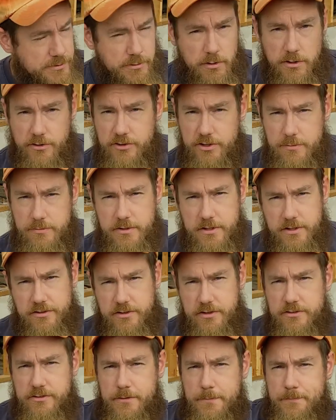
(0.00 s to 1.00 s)
to our septic
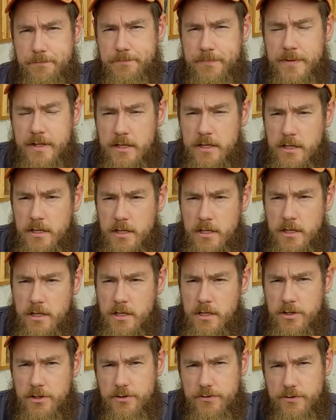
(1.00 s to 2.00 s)
system.
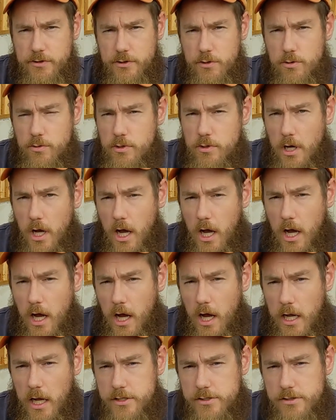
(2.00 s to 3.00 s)
So
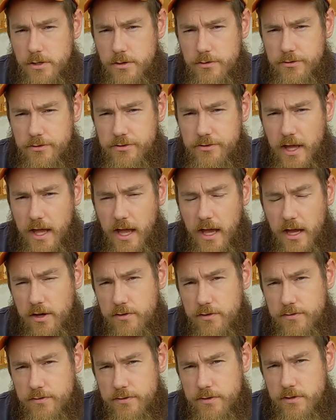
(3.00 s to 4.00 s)
I chose to
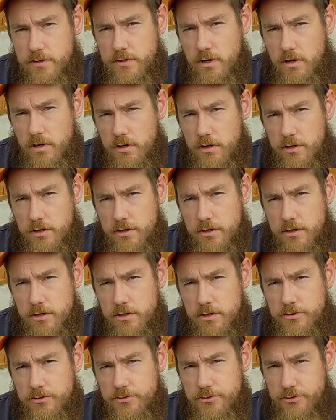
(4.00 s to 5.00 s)
have our
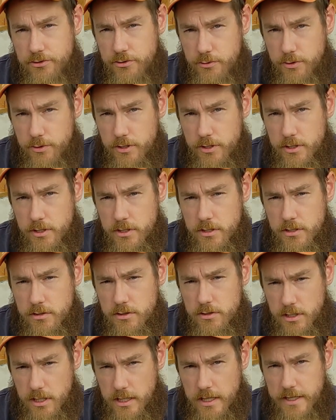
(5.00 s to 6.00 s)
sewer
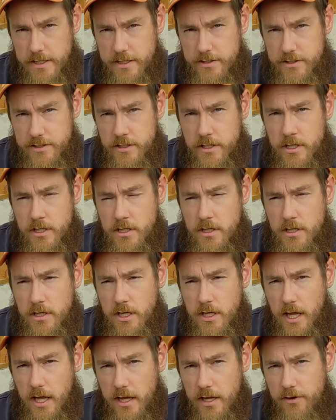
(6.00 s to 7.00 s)
line
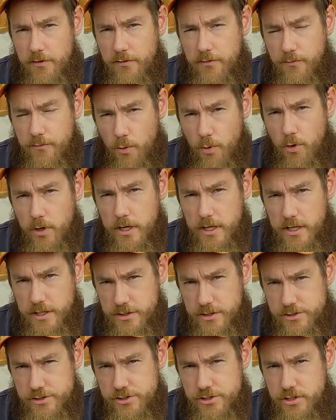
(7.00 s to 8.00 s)
a
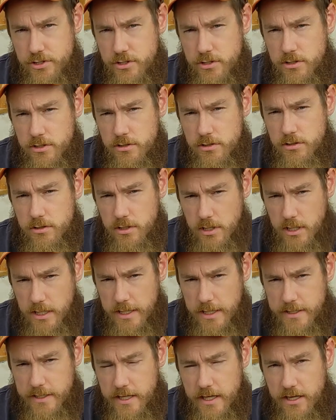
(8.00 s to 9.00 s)
4-inch
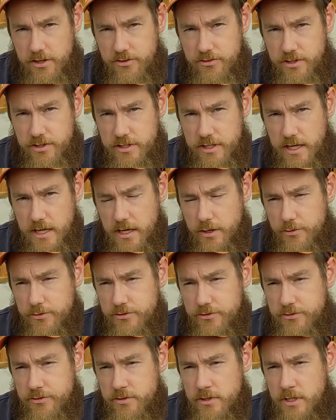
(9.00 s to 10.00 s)
line exiting the house.
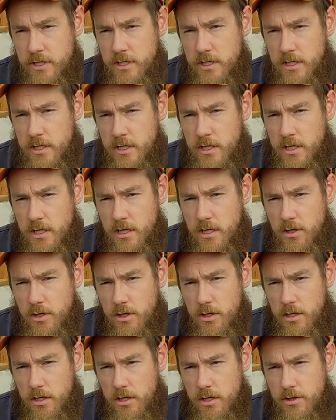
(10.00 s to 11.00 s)

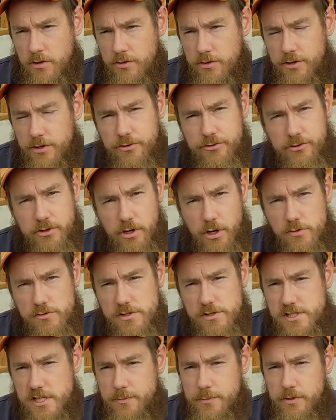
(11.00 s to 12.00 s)
There's code
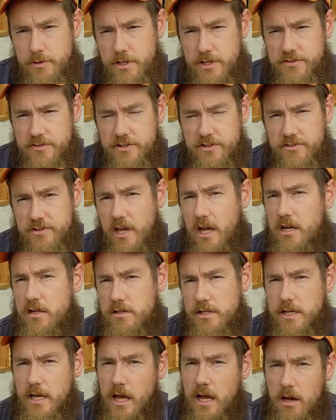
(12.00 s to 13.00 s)
that stipulates
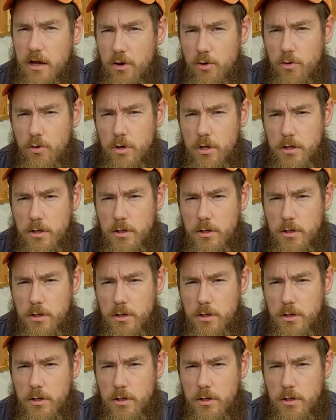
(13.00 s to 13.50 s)
exactly how